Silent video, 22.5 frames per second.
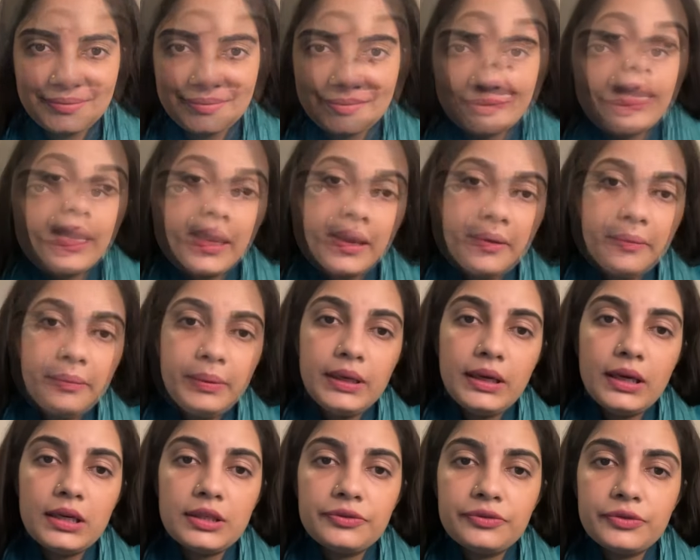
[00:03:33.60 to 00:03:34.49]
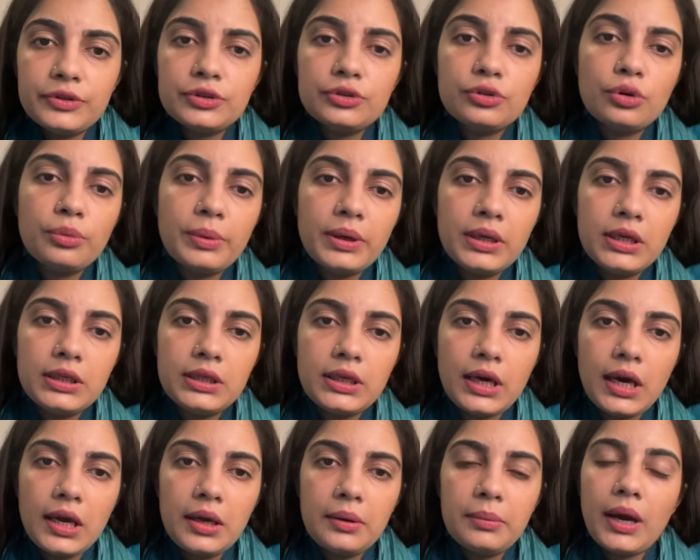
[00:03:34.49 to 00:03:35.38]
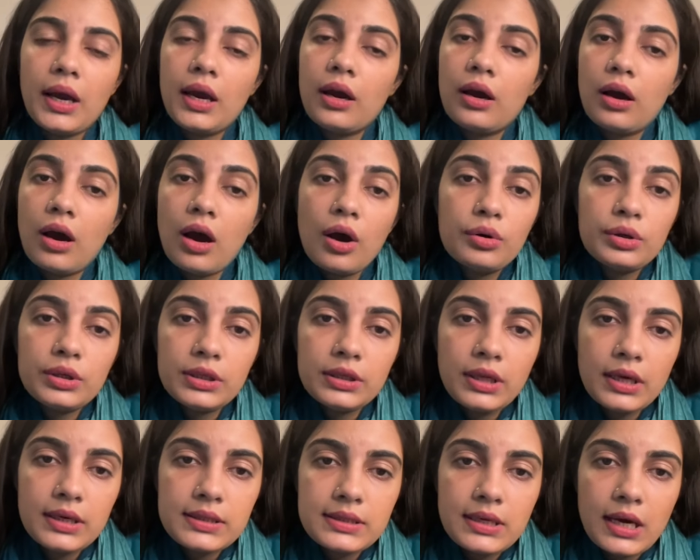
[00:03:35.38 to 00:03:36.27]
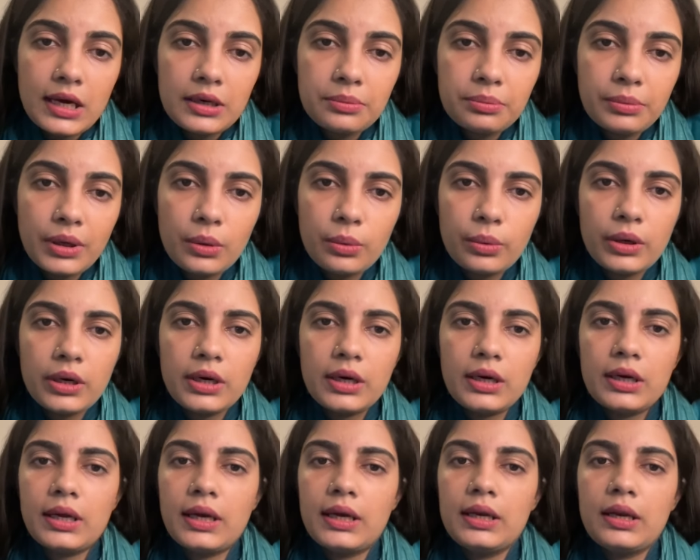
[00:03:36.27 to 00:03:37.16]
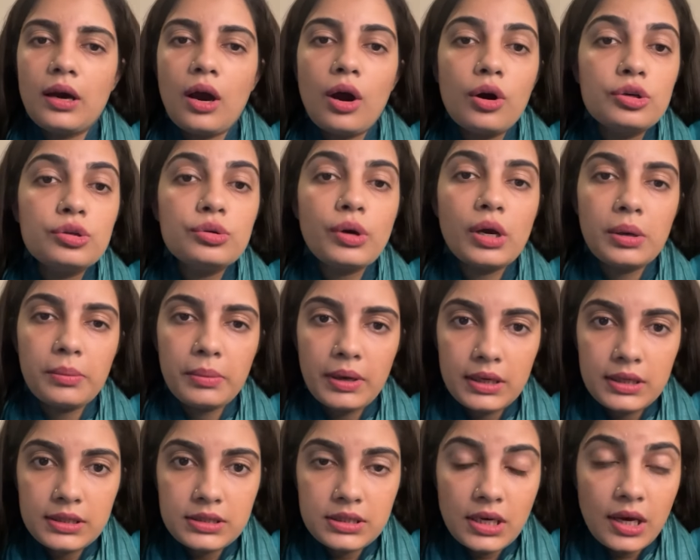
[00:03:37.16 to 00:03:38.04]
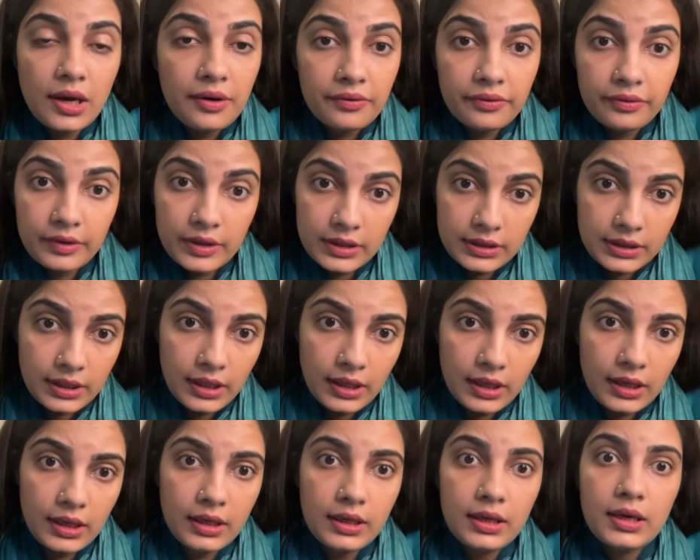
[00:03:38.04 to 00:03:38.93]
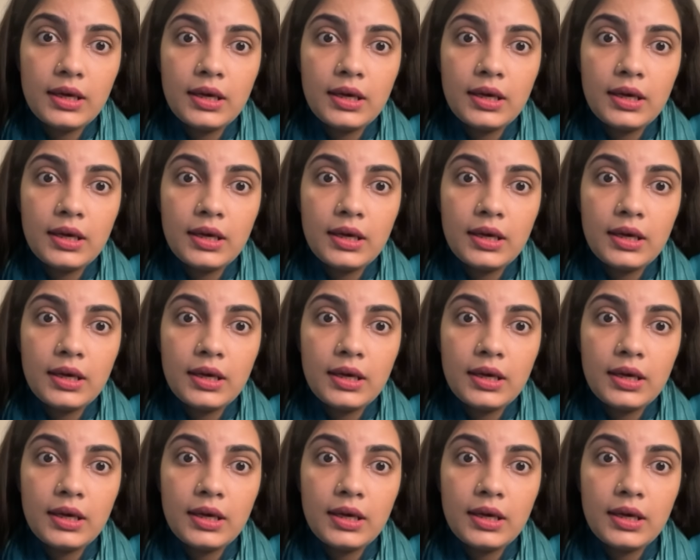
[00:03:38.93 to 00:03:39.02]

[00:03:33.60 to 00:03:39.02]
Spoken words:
I have been asked for so many time, how did I start my work and how do I manage everything?